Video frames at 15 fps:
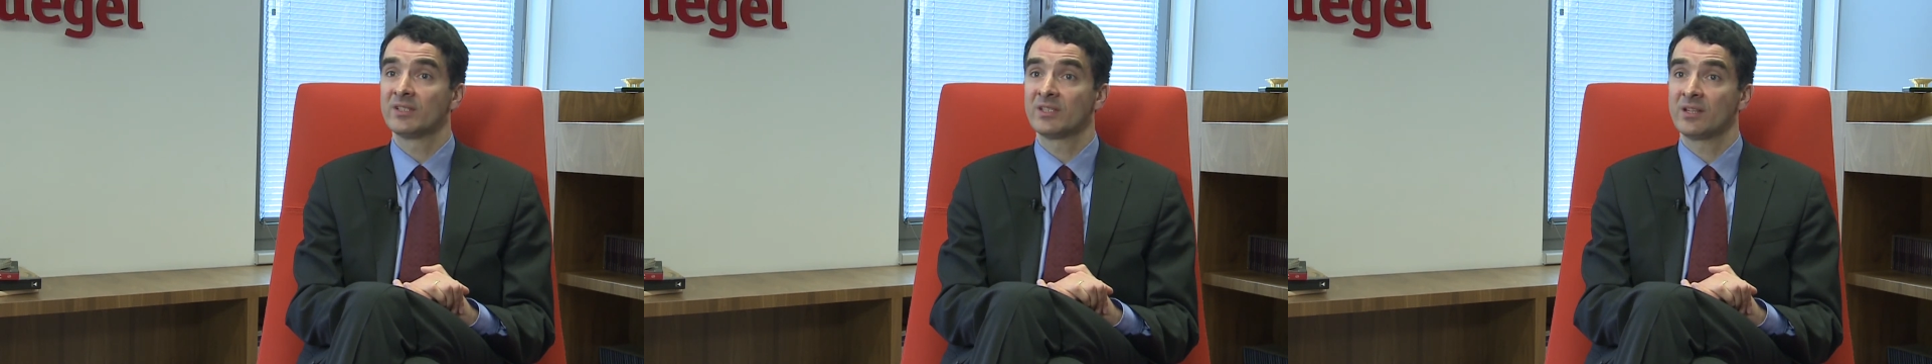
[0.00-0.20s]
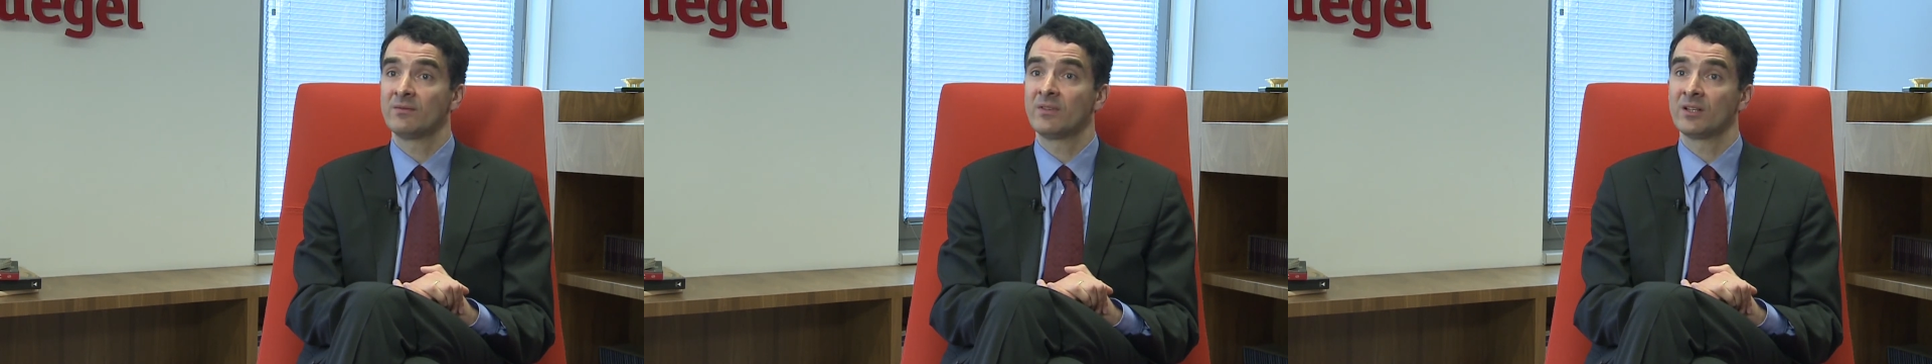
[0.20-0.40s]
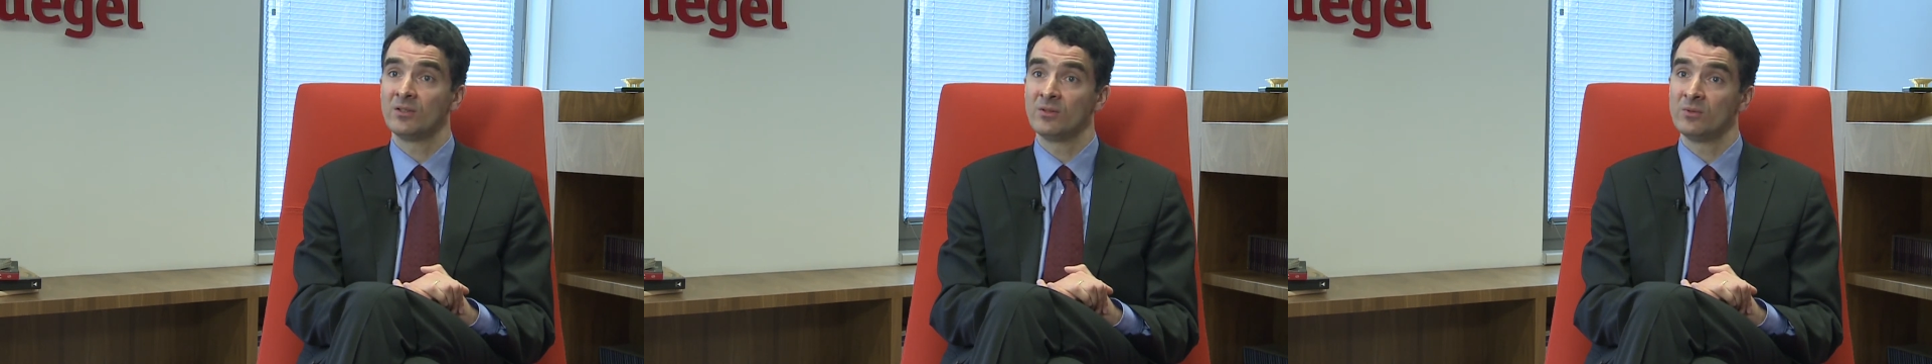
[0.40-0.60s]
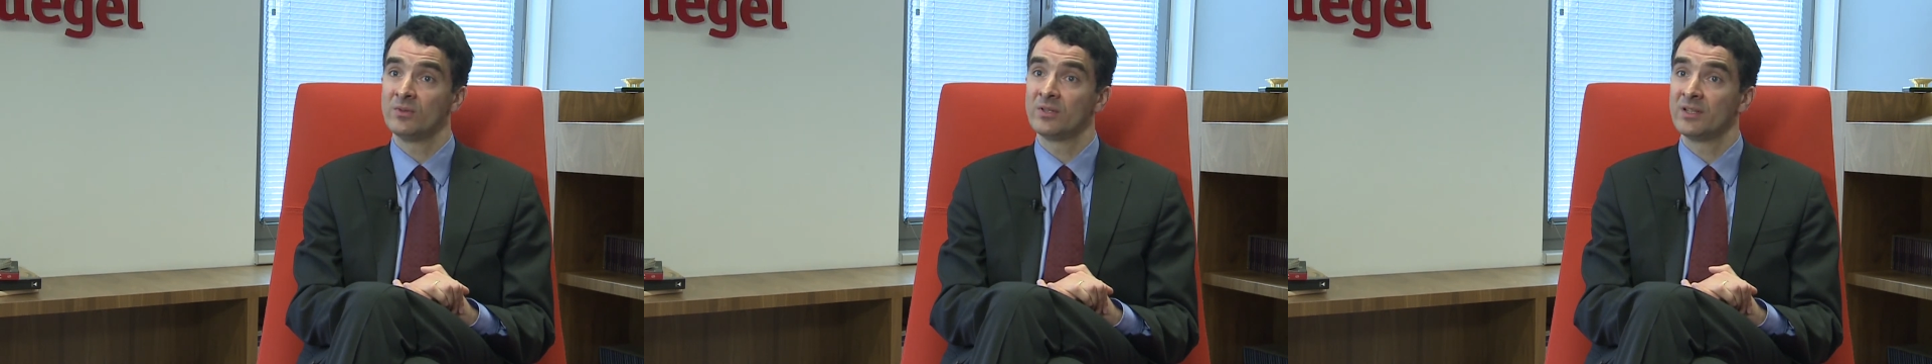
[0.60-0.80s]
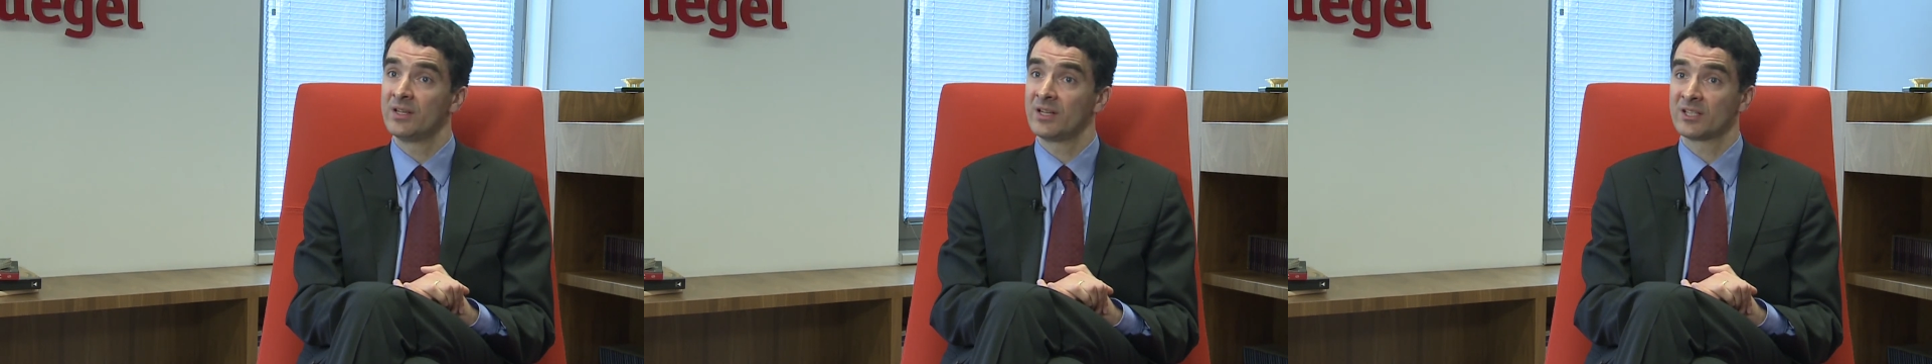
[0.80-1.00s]
somewhat
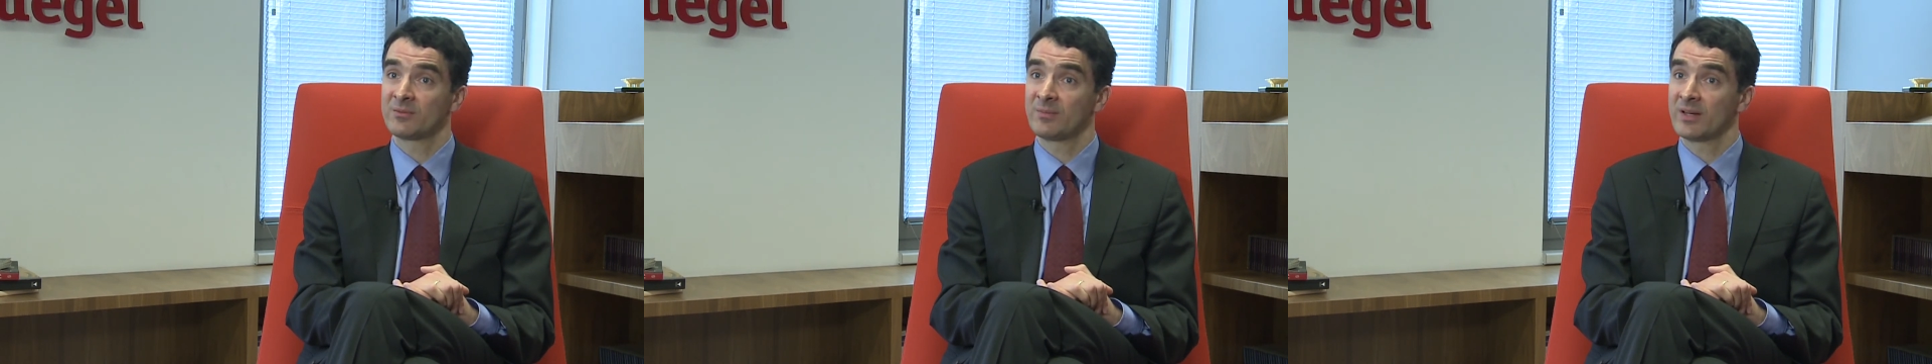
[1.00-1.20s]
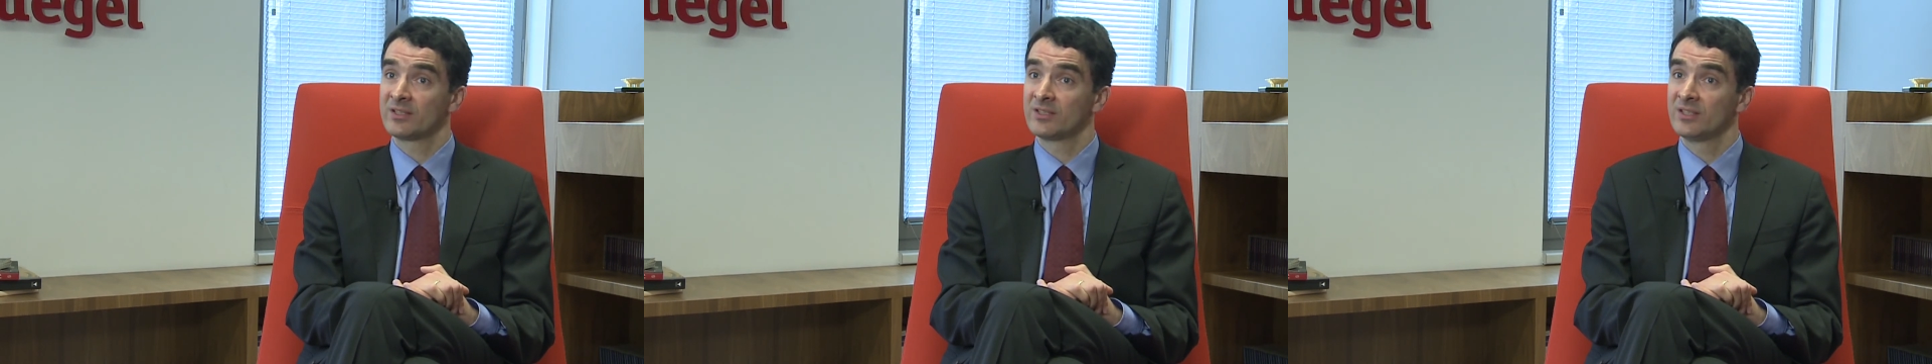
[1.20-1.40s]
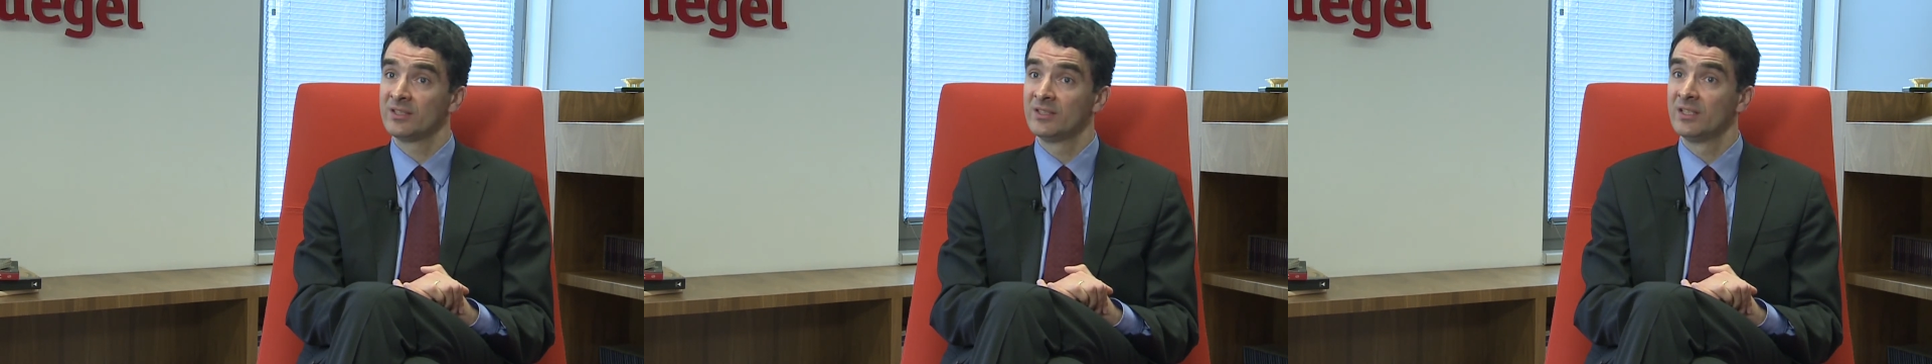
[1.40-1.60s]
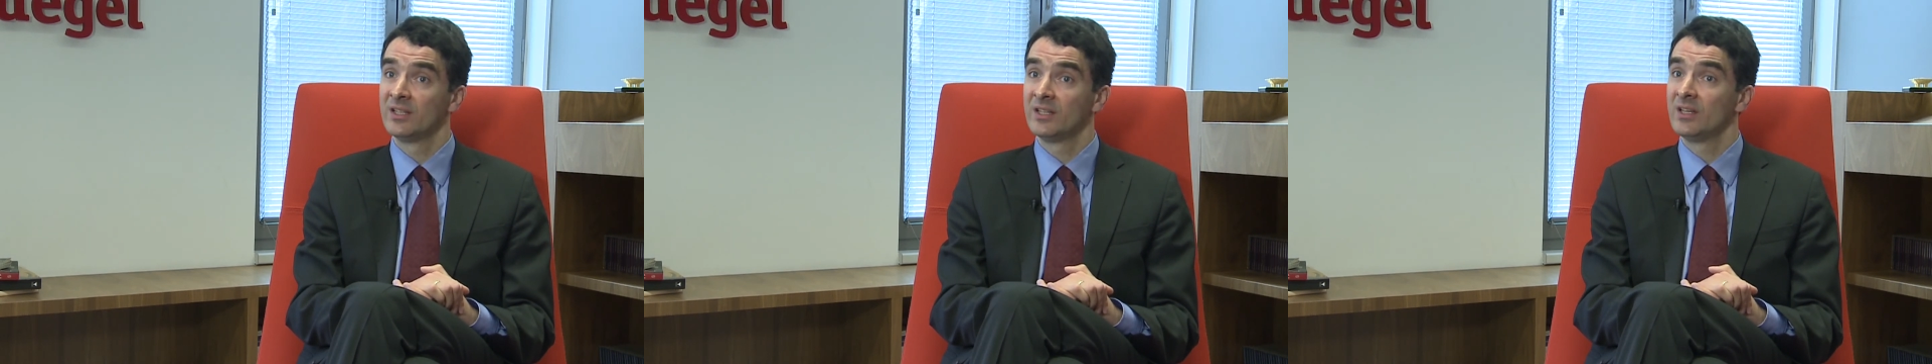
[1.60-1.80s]
lower than expected.